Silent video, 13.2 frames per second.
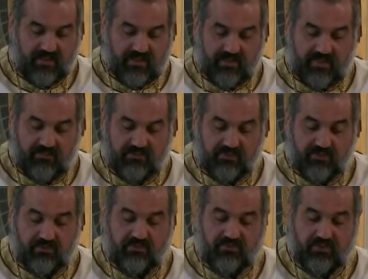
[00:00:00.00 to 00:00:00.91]
let them
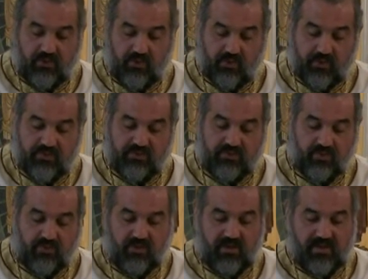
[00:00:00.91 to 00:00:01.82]
do so with
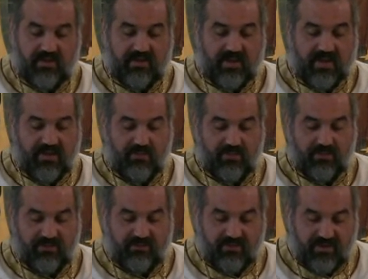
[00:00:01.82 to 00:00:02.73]
joy and not
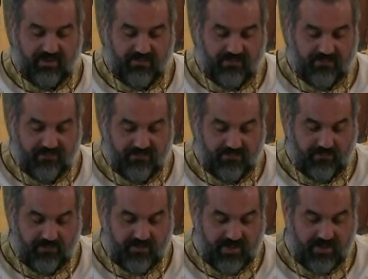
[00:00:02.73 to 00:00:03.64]
with grief,
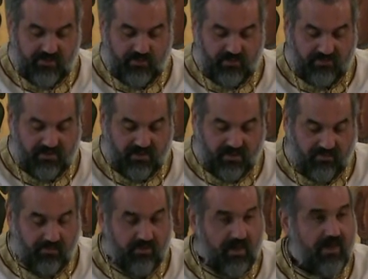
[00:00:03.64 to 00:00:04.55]
for that would be
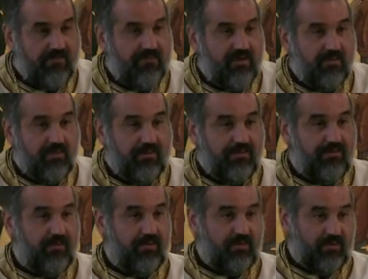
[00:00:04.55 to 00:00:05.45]
unprofitable
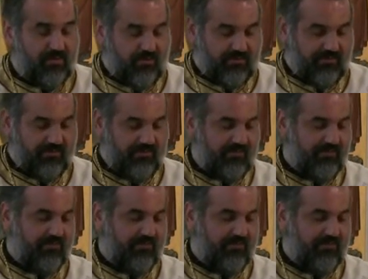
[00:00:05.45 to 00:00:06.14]
for you.